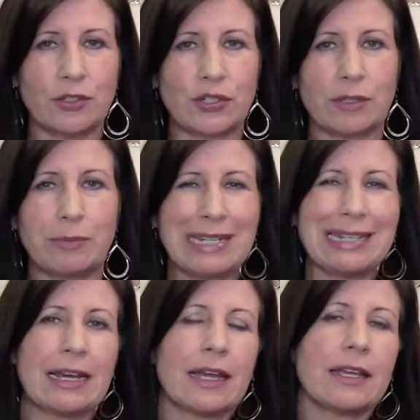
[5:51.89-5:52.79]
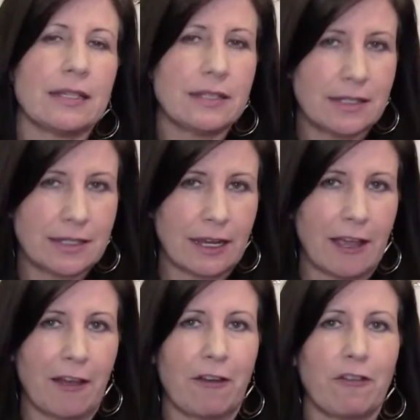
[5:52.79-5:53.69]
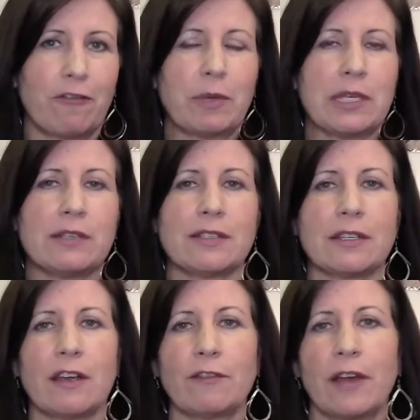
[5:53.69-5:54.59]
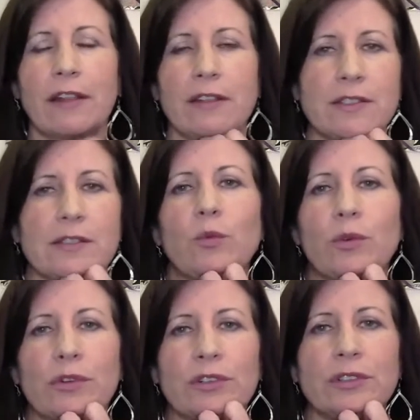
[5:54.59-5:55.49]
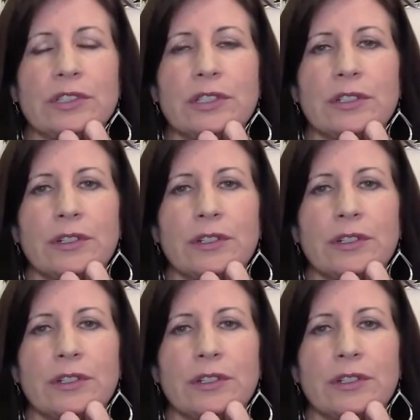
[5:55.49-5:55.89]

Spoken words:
should be nice to have peace and nonviolence in the world.